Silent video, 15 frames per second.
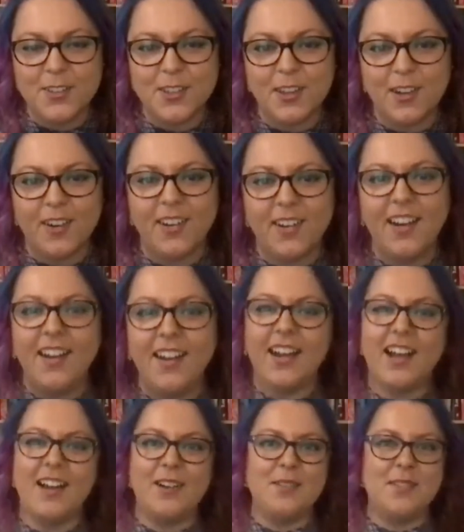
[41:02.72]
So
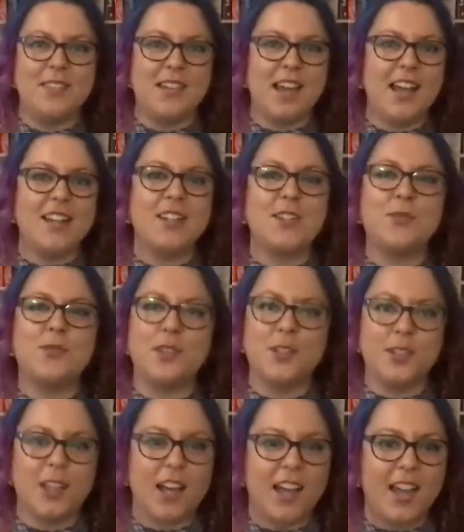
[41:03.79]
I just feel
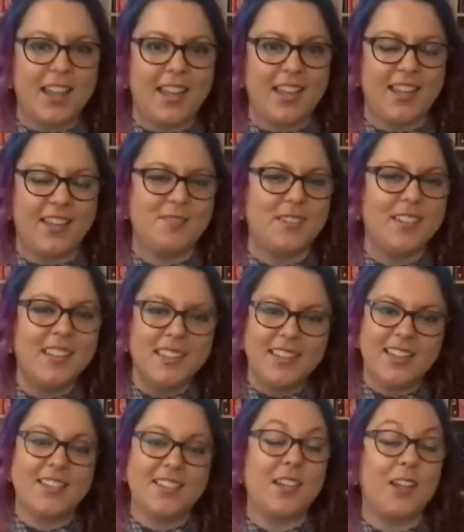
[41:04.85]
like
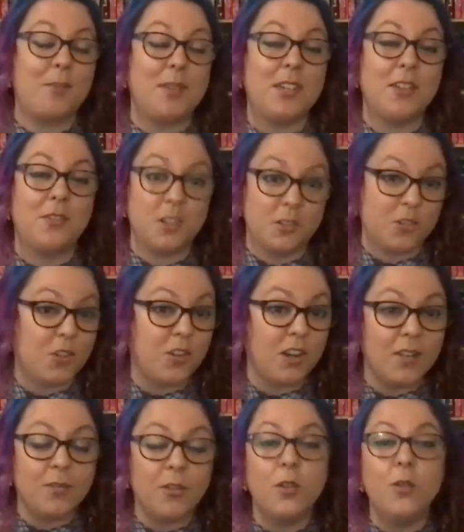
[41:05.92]
it's going to be a real
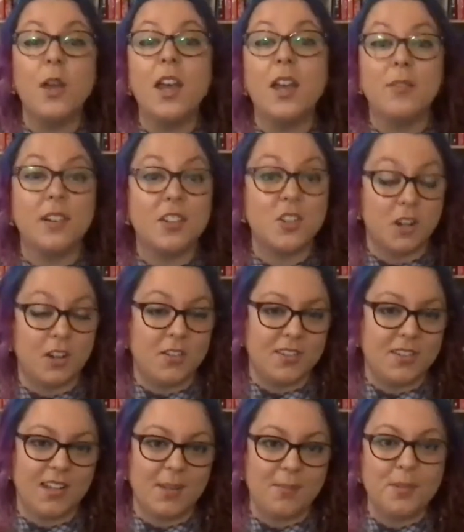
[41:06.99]
treat for whoever shows
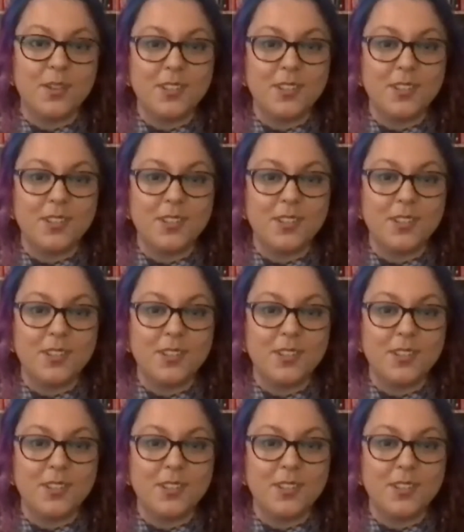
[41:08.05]
up.